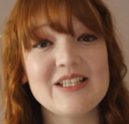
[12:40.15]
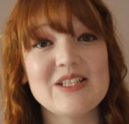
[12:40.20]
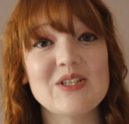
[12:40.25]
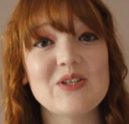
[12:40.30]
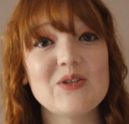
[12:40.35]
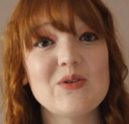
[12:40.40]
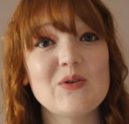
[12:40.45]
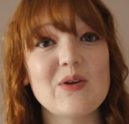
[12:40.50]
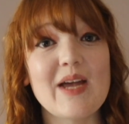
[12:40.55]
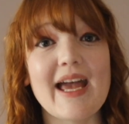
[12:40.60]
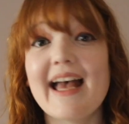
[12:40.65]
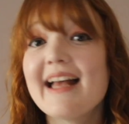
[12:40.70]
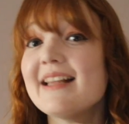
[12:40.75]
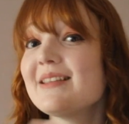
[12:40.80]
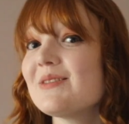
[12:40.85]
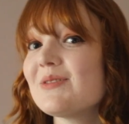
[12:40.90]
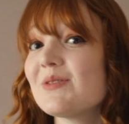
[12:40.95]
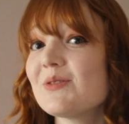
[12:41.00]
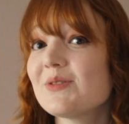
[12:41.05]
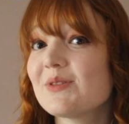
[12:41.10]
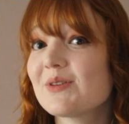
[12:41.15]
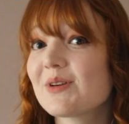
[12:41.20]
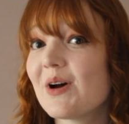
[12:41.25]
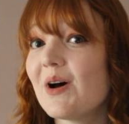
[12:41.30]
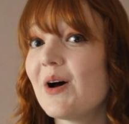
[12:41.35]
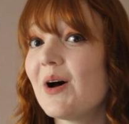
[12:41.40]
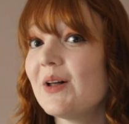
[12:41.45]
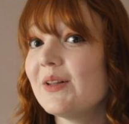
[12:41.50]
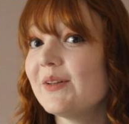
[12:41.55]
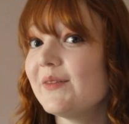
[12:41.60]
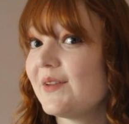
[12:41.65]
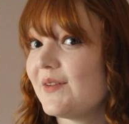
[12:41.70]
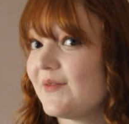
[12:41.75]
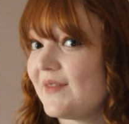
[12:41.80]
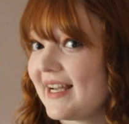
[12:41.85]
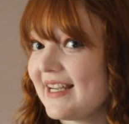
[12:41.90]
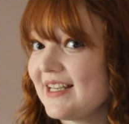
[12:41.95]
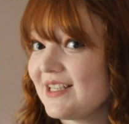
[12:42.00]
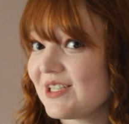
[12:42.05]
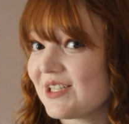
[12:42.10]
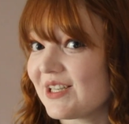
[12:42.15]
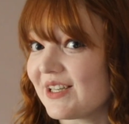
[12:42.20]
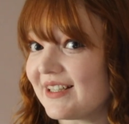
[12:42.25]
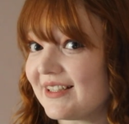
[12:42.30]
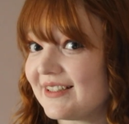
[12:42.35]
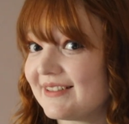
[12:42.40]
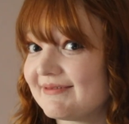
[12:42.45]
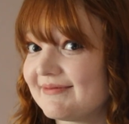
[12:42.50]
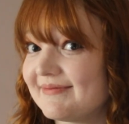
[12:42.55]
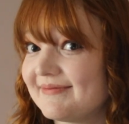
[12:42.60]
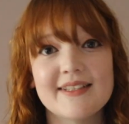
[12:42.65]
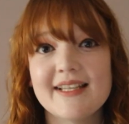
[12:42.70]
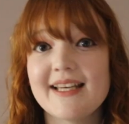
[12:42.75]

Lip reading: to answer the call of adventure.